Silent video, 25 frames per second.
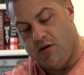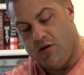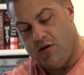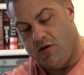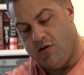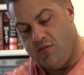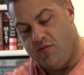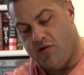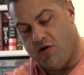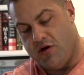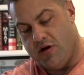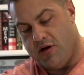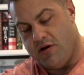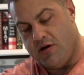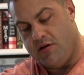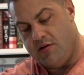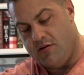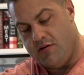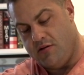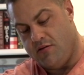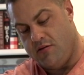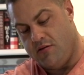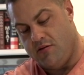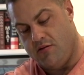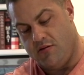you'd put
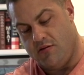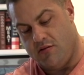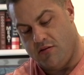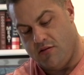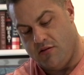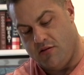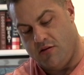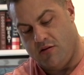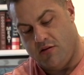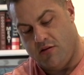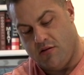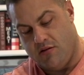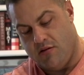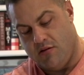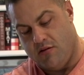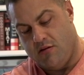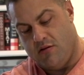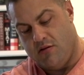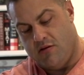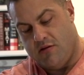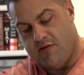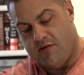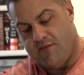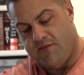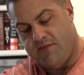
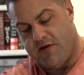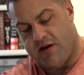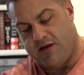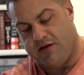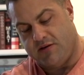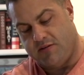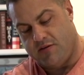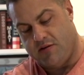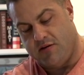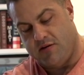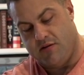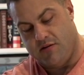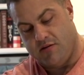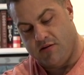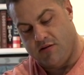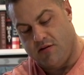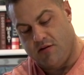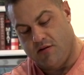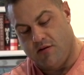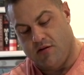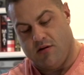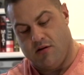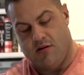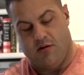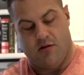a fresh
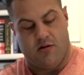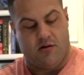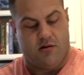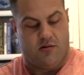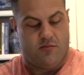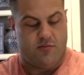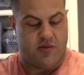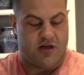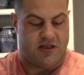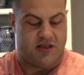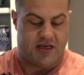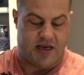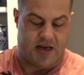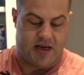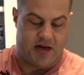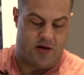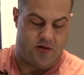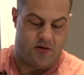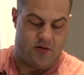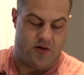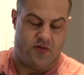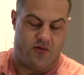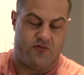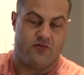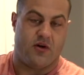
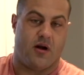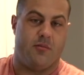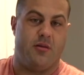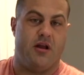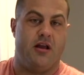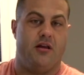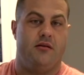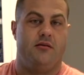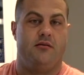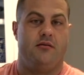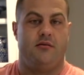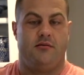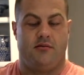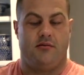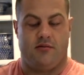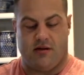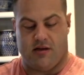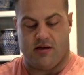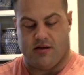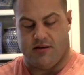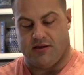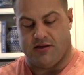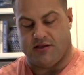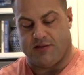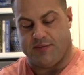potato, you'd rub it
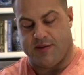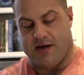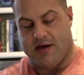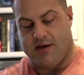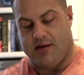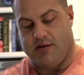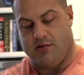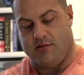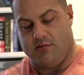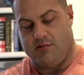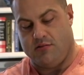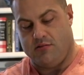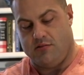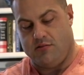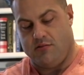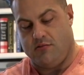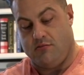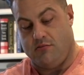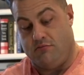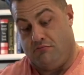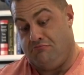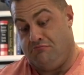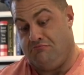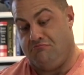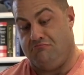on the spot.
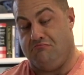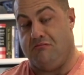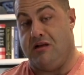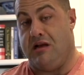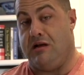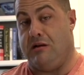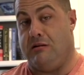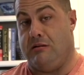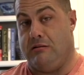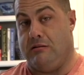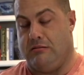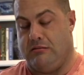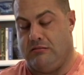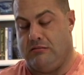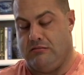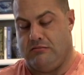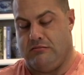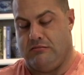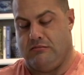I don't know.